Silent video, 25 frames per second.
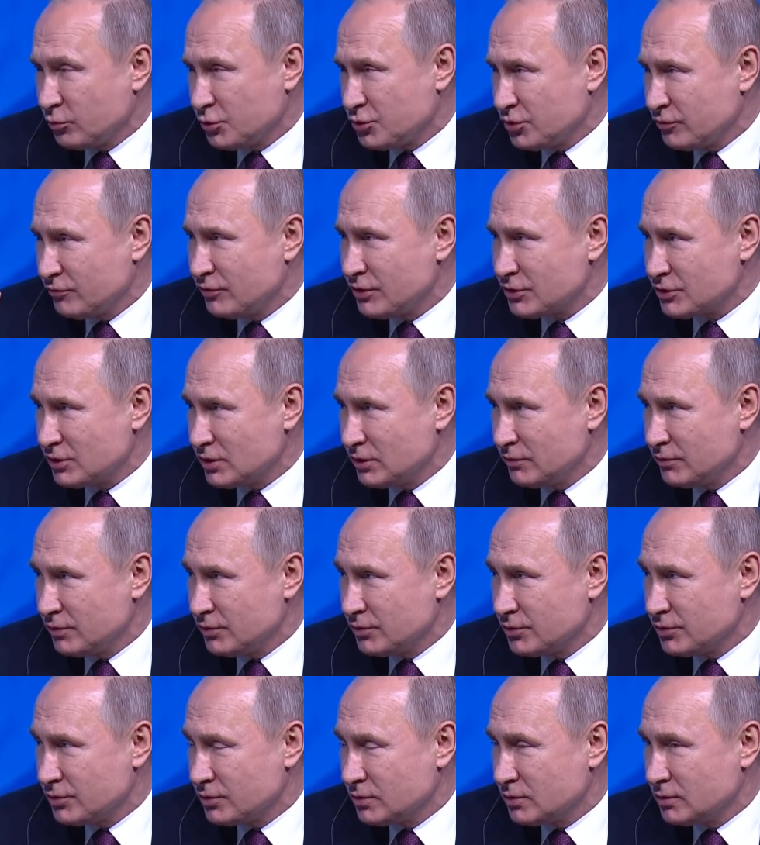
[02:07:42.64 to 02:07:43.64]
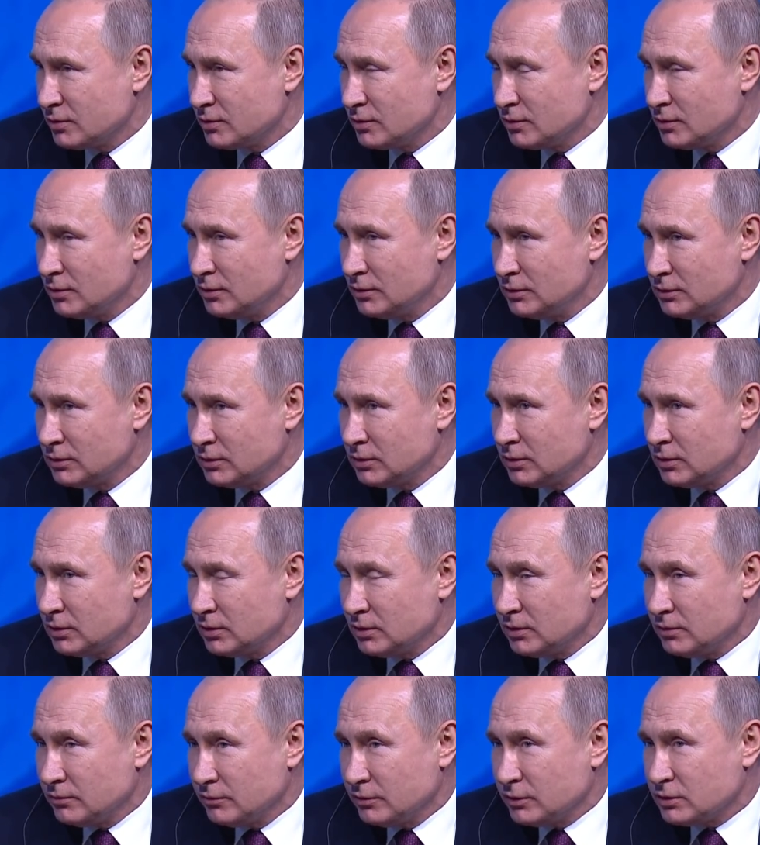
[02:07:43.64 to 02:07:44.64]
on the Northern Sea Route, that is
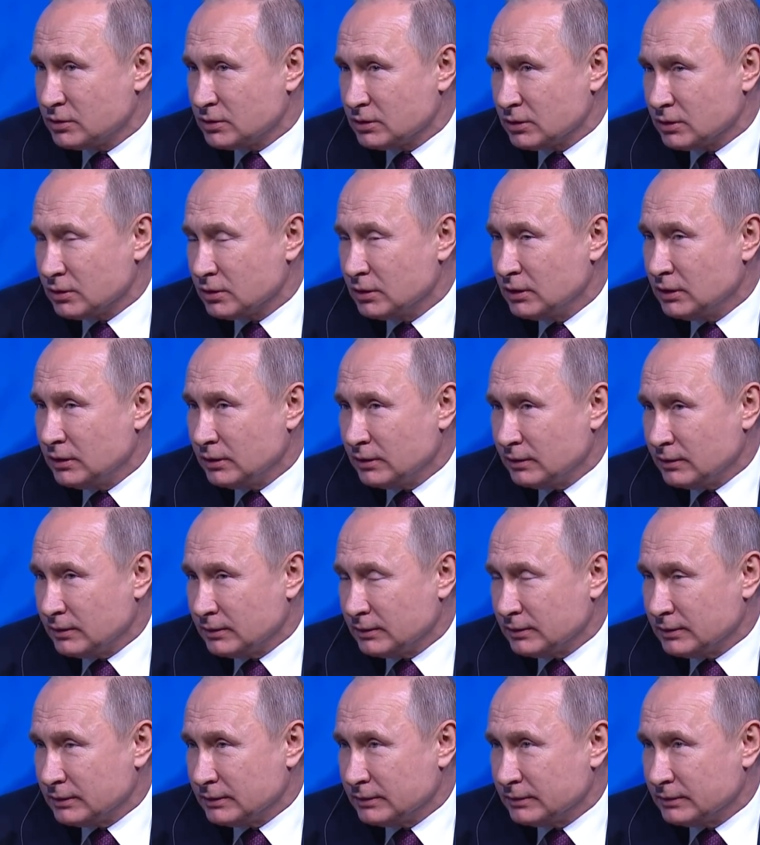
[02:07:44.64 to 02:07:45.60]
a very important matter.